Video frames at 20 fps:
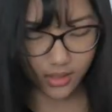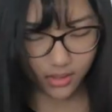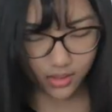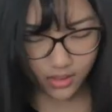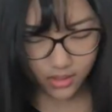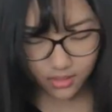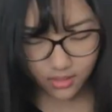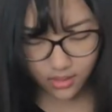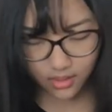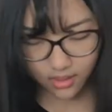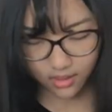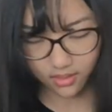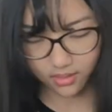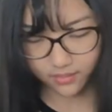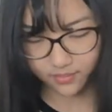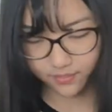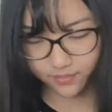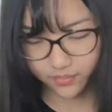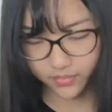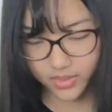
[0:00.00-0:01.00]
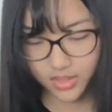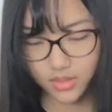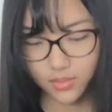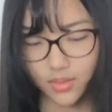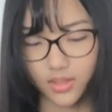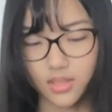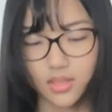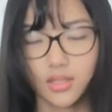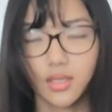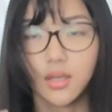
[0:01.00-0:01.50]
I think, yeah, this
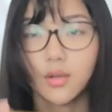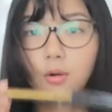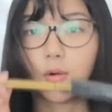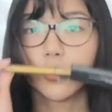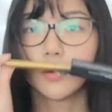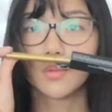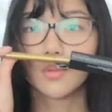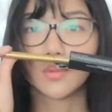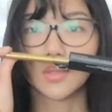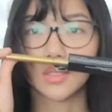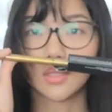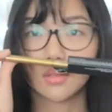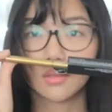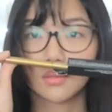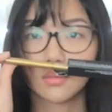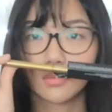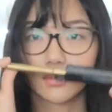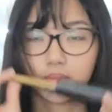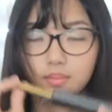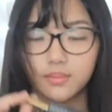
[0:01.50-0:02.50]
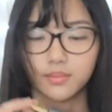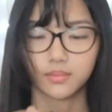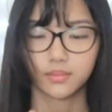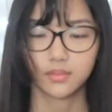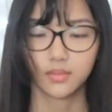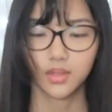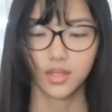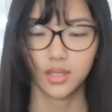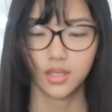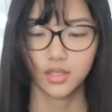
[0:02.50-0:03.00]
one's the gold one.
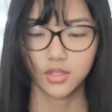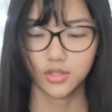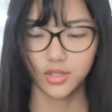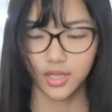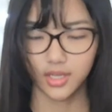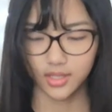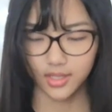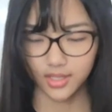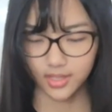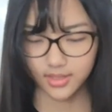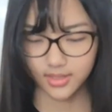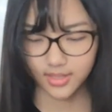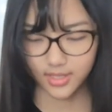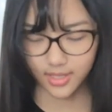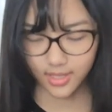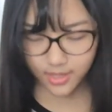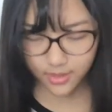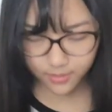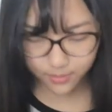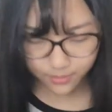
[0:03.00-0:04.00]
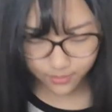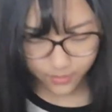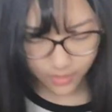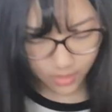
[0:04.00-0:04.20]
Try it next time.